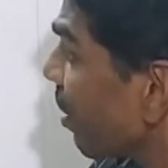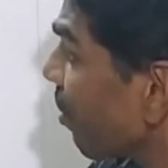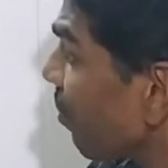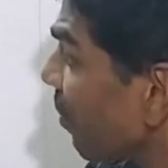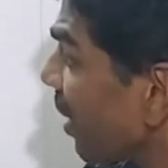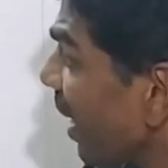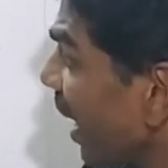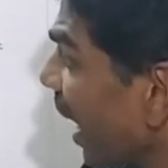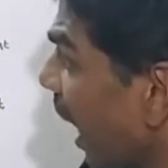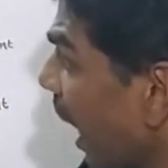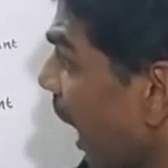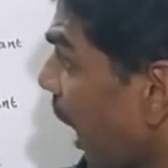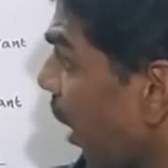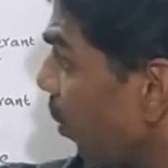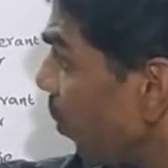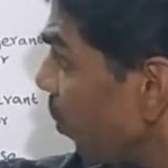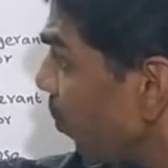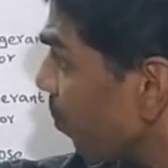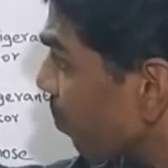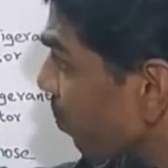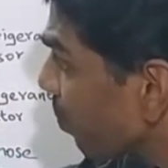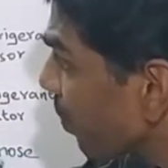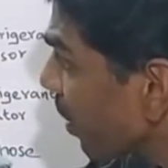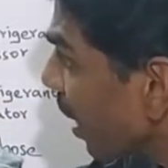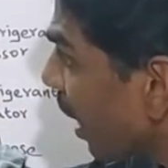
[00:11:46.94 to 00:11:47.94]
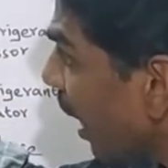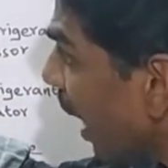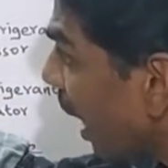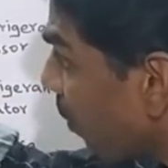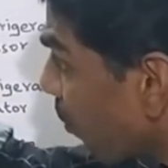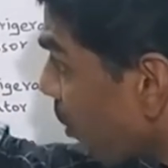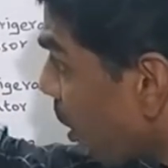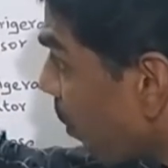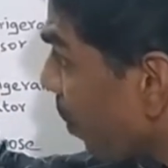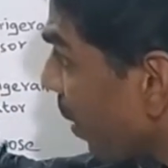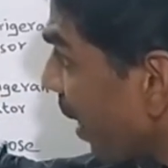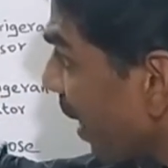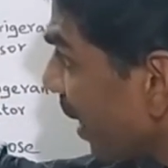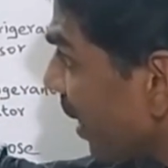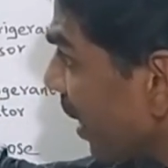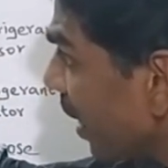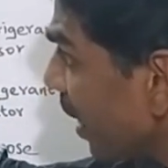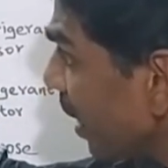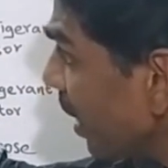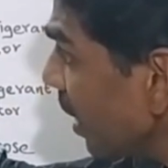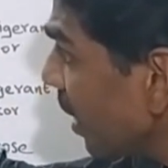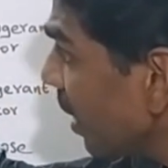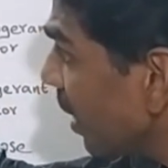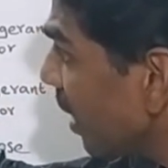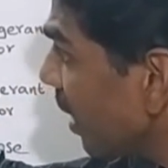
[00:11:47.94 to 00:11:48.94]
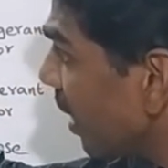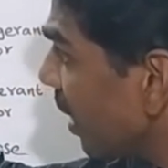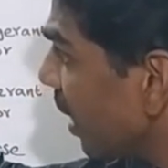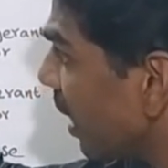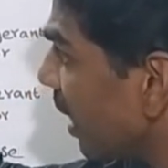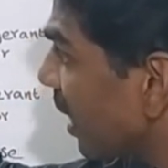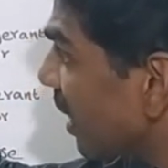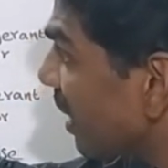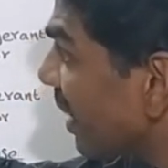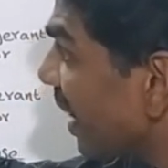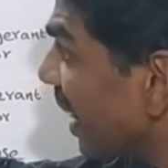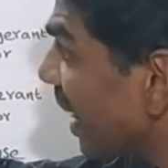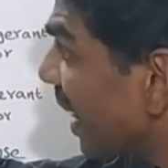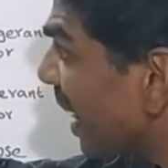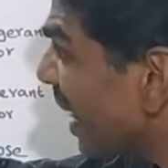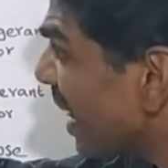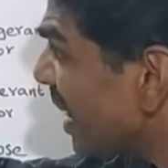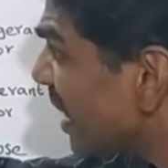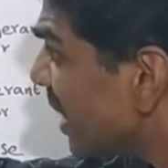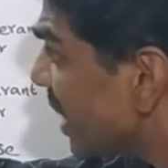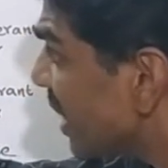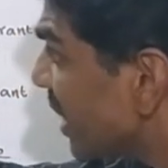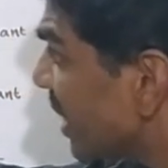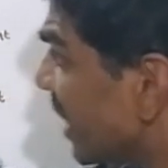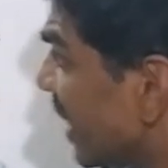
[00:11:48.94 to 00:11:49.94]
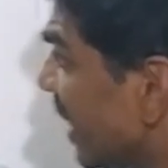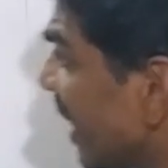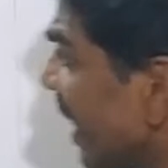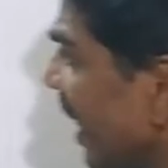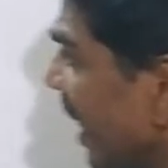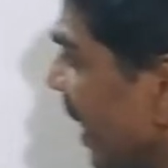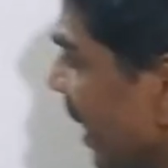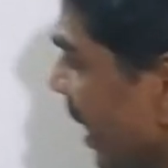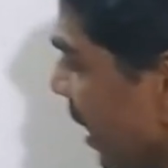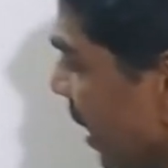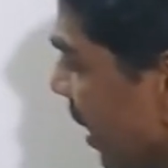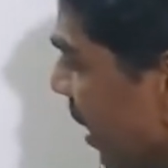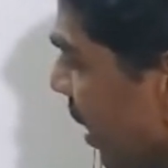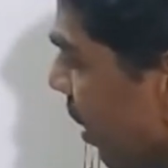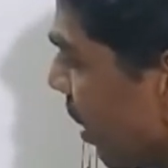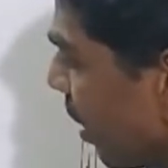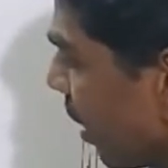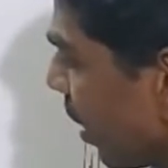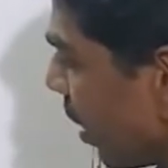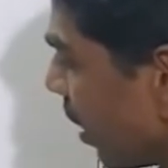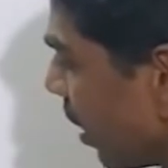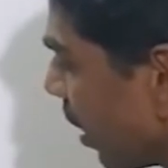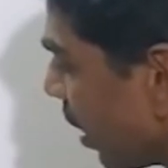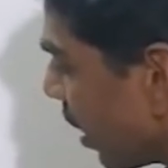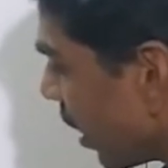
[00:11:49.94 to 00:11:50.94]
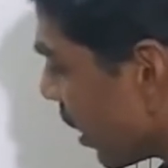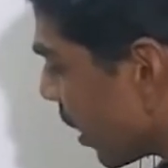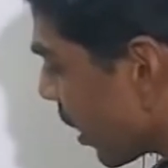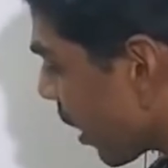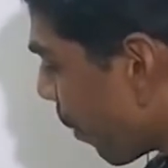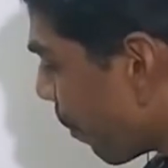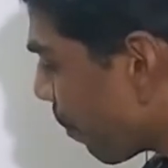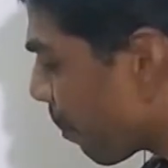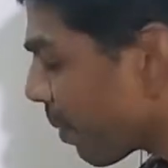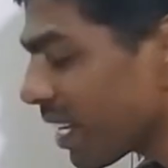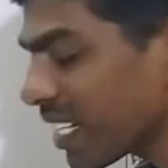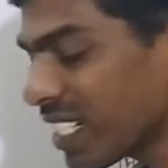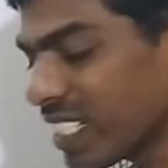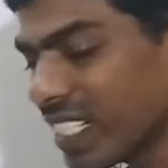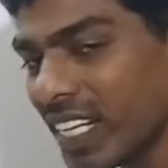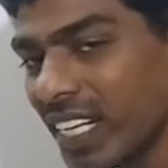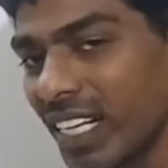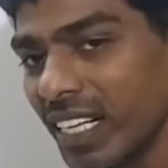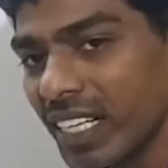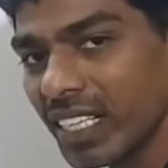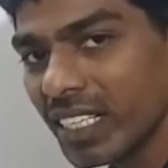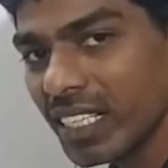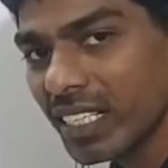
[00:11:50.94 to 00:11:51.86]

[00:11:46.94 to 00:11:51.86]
we have evaporator, the rest three, compressor,